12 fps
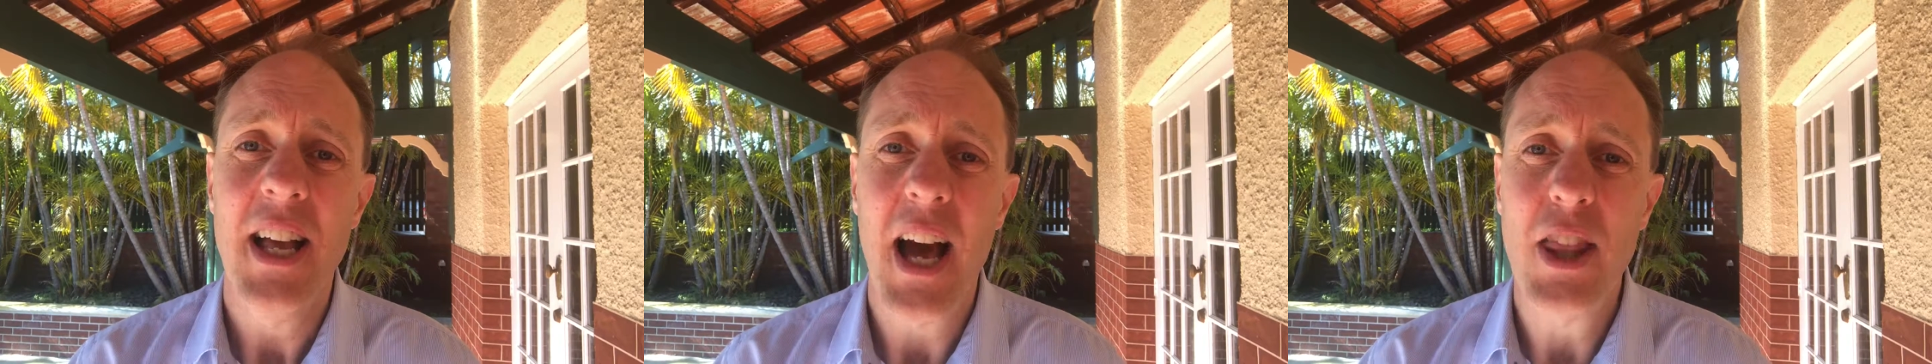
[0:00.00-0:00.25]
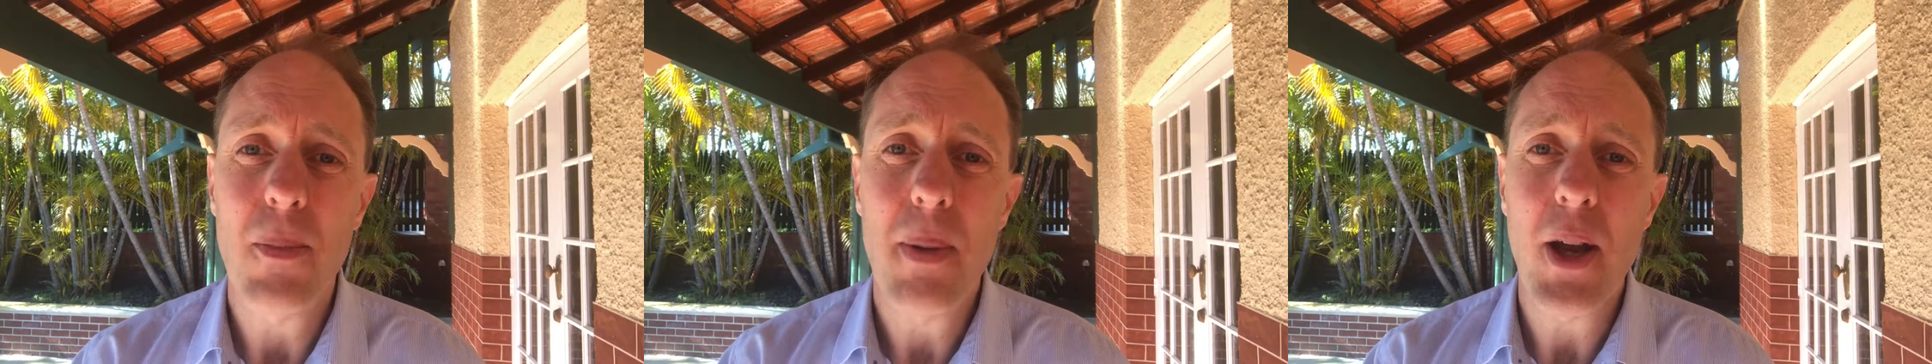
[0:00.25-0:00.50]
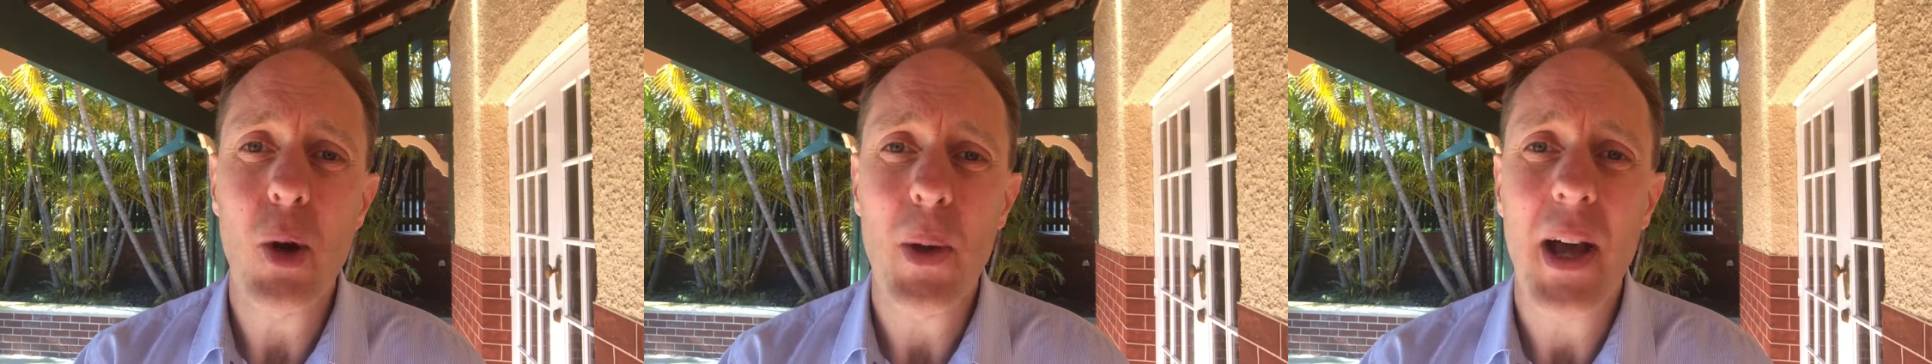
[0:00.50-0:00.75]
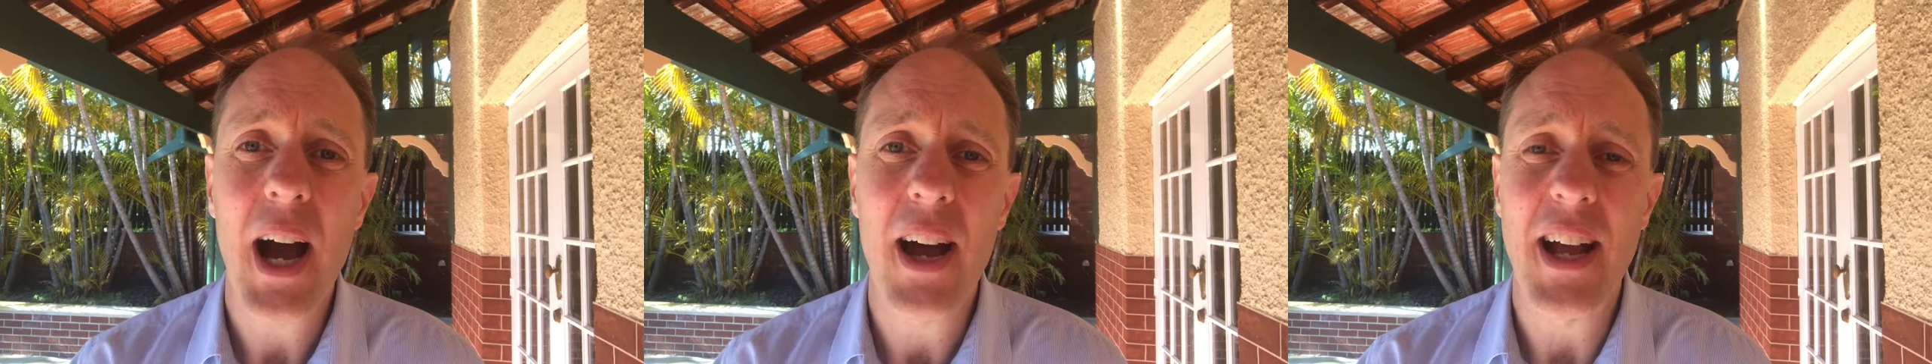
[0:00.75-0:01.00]
And the better we
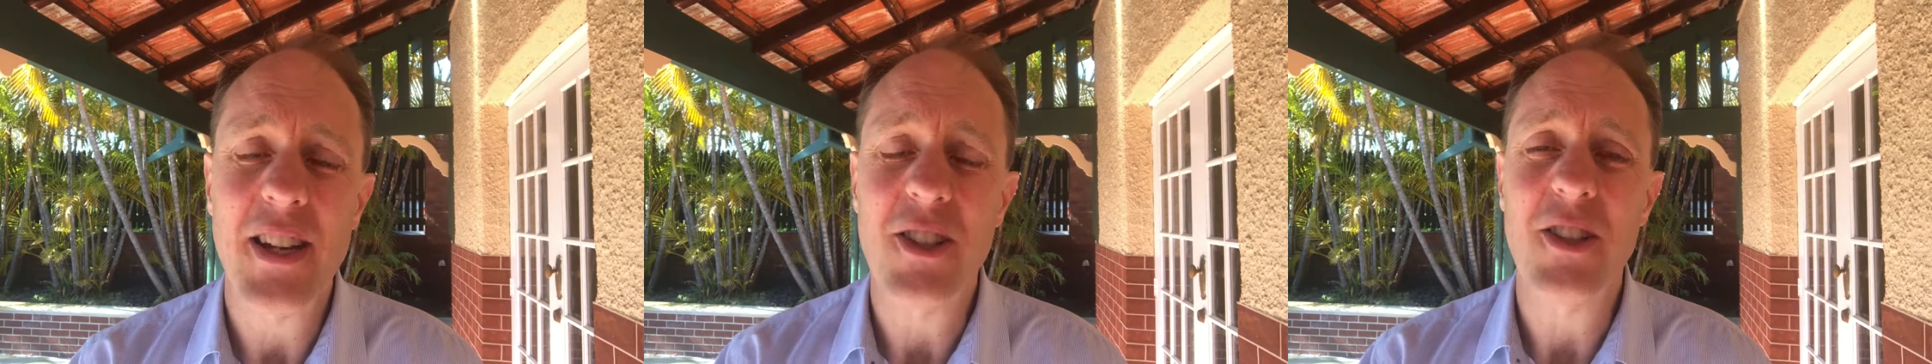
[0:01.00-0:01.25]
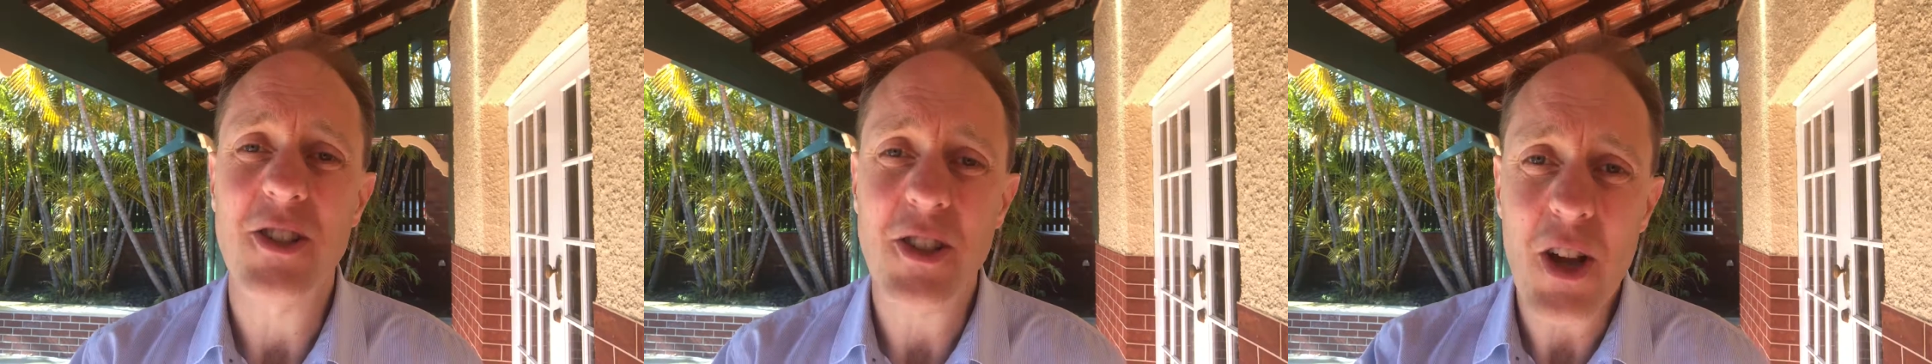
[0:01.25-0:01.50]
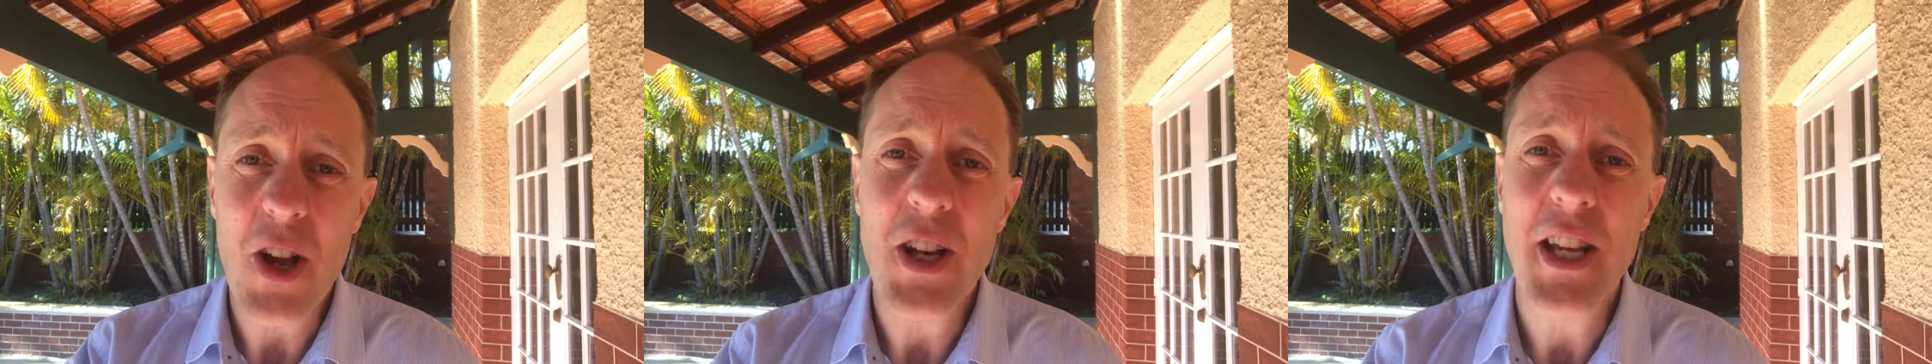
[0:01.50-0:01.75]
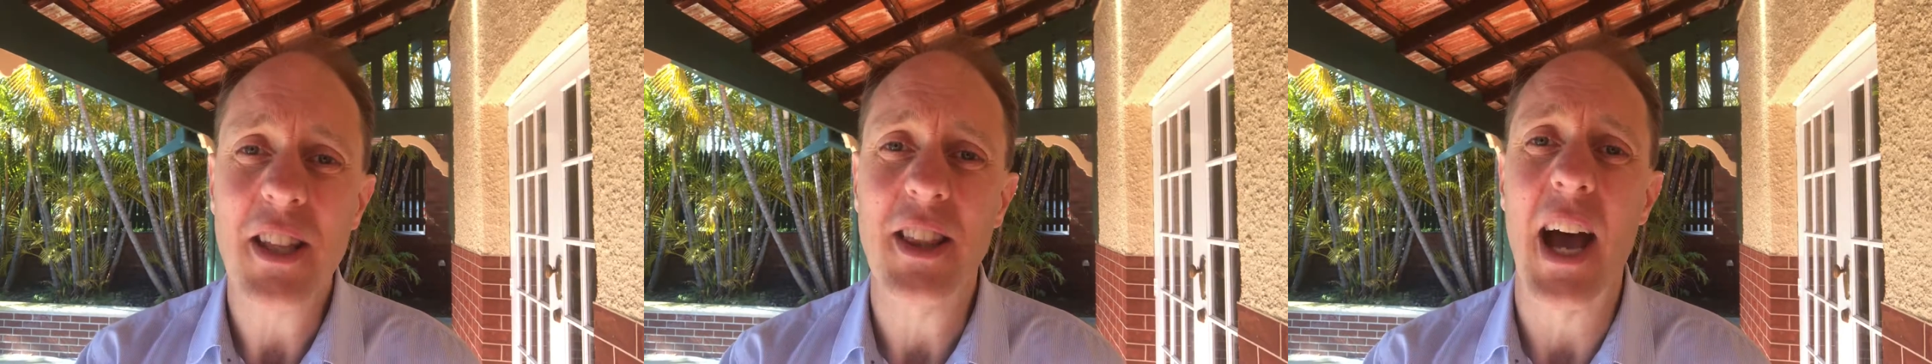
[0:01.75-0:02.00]
are at
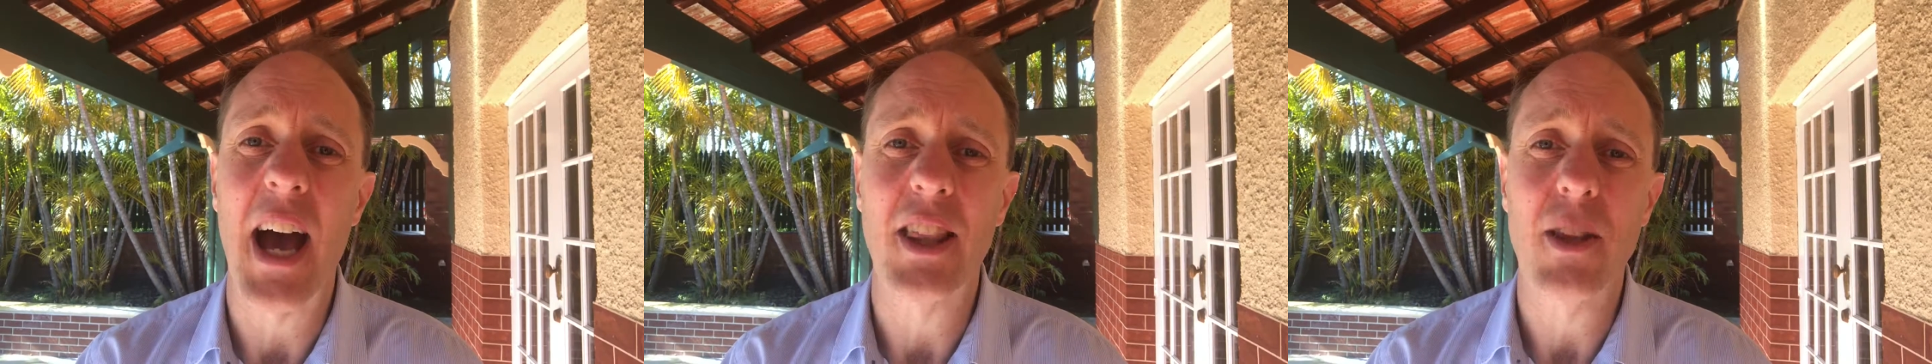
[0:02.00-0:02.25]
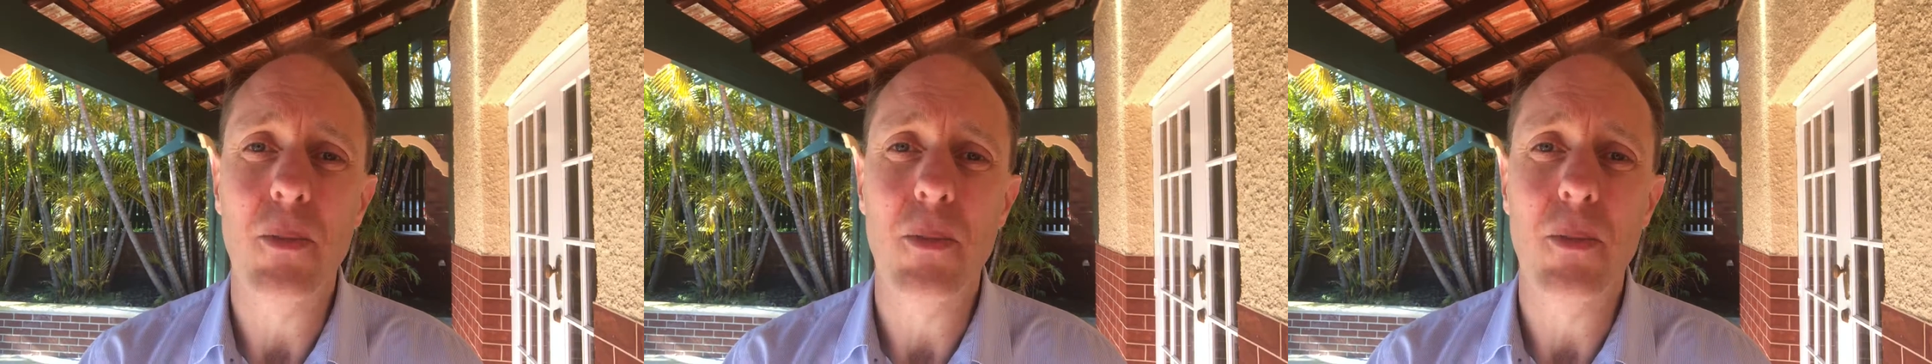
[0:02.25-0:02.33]
discerning that,